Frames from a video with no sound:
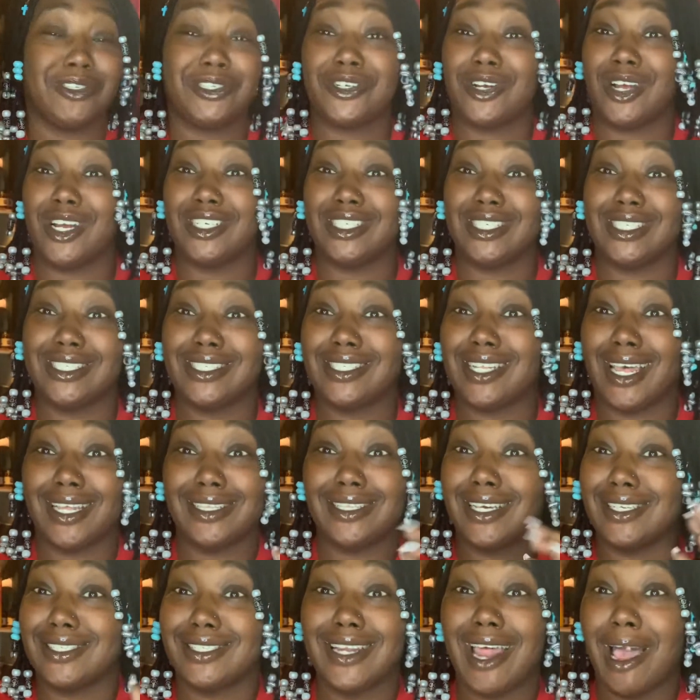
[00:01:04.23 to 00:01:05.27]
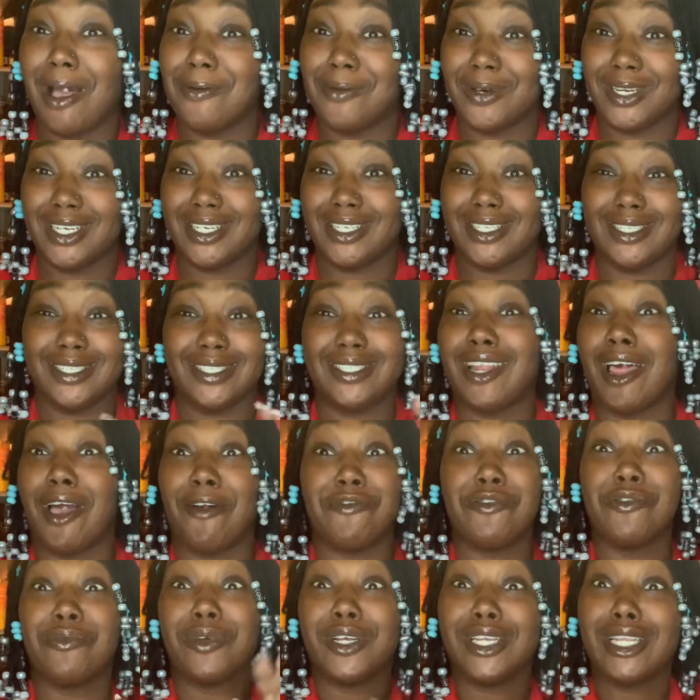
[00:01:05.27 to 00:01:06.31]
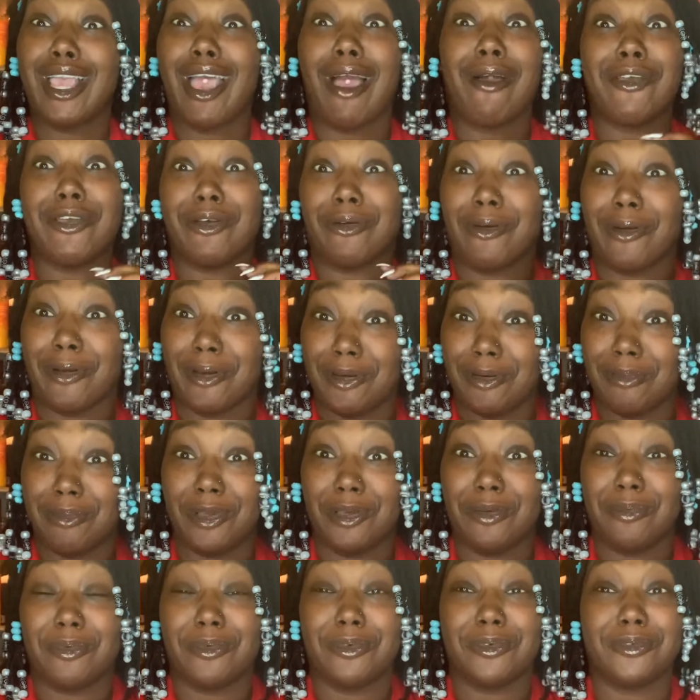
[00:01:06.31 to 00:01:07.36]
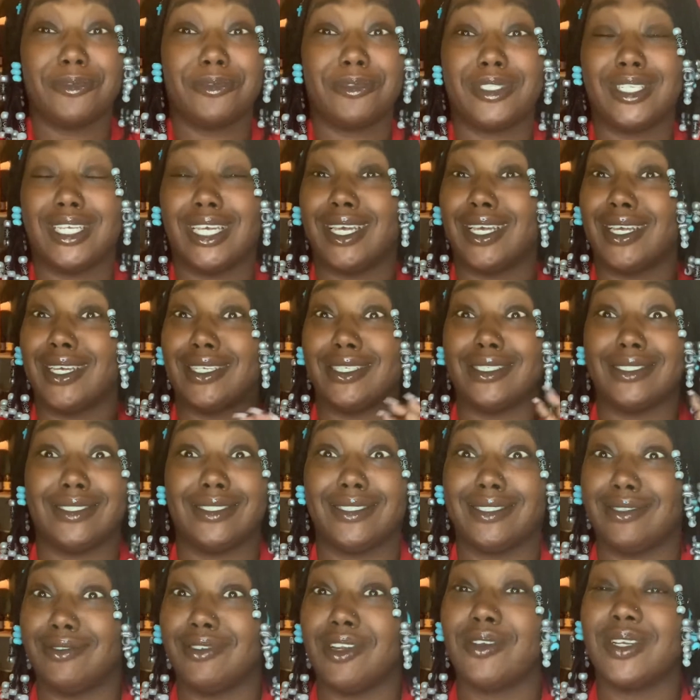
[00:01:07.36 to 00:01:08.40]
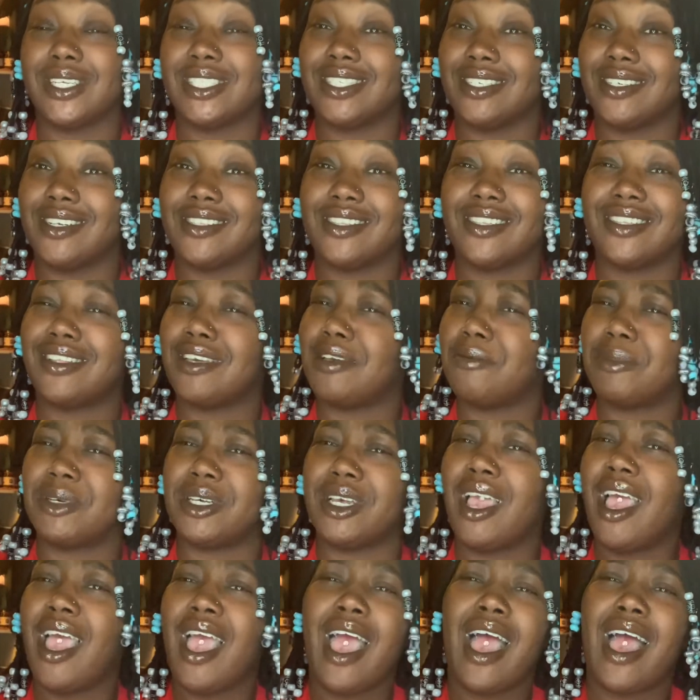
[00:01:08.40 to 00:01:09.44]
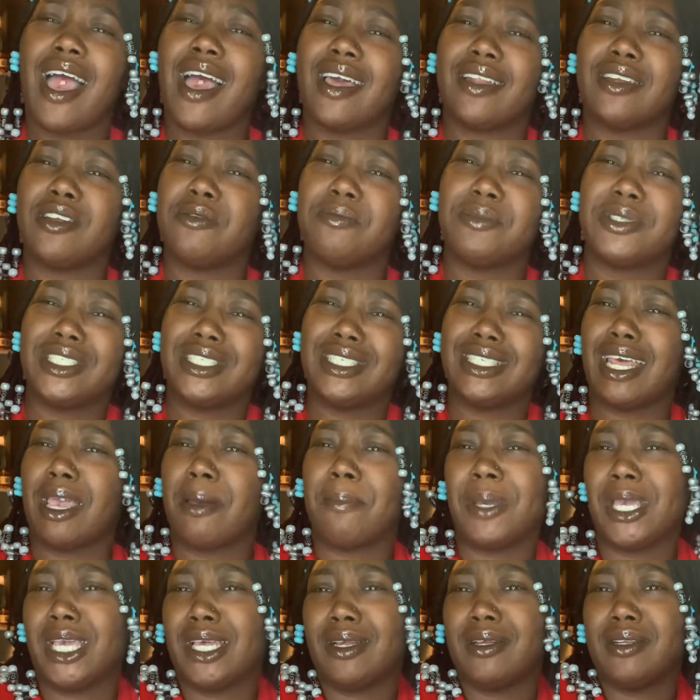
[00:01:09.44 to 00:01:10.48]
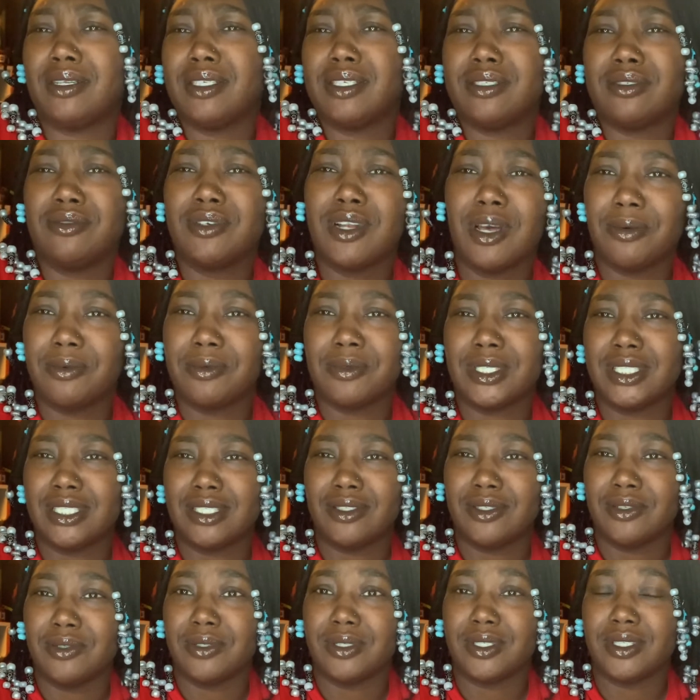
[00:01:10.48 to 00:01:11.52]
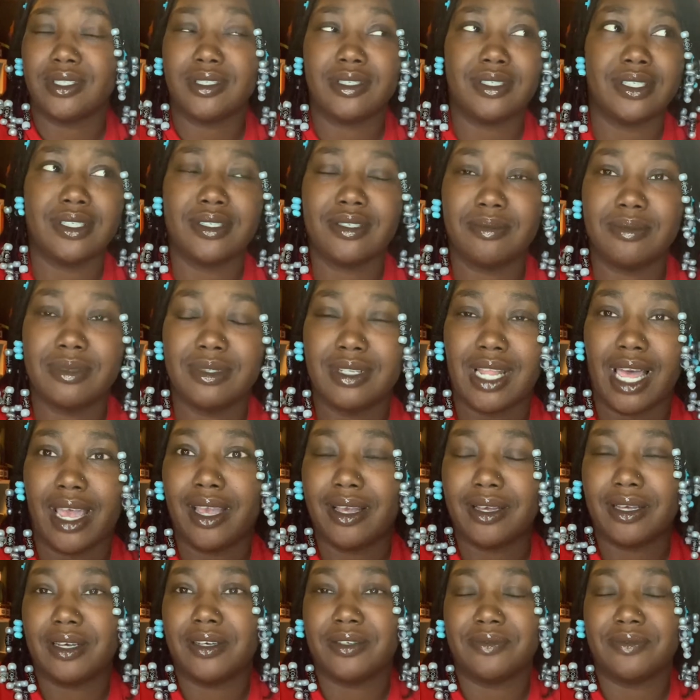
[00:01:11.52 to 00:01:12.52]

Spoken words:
charges. Like, that's not what it is. Now, if you're really out here hurting people, then, you know, that's another thing. But I don't believe that man, you know, is doing, like,